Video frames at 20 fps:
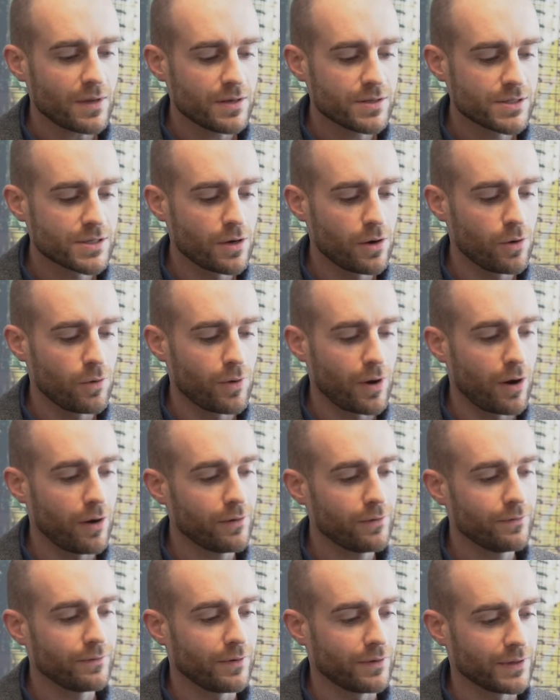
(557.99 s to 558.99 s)
So
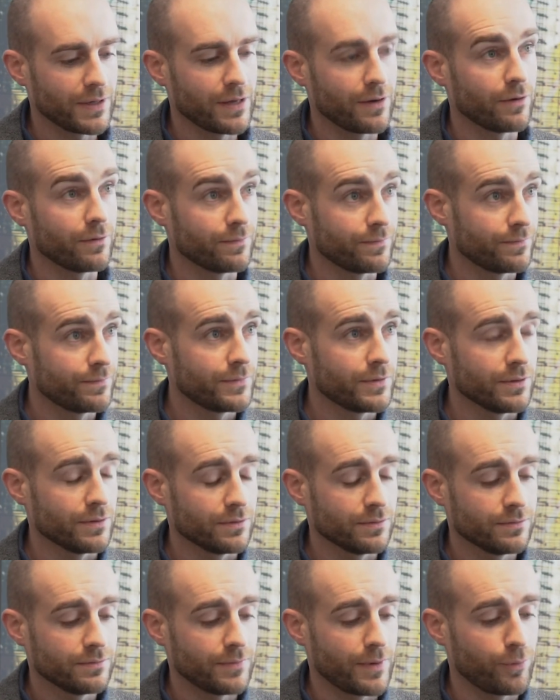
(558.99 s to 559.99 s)
to
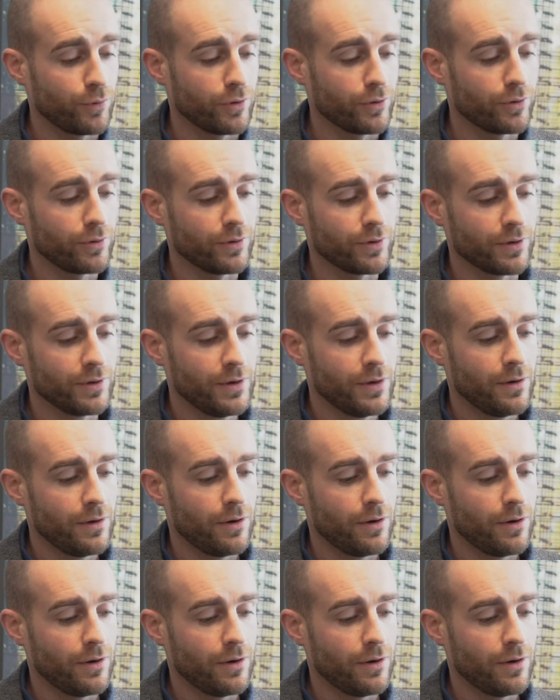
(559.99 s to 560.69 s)
my point earlier,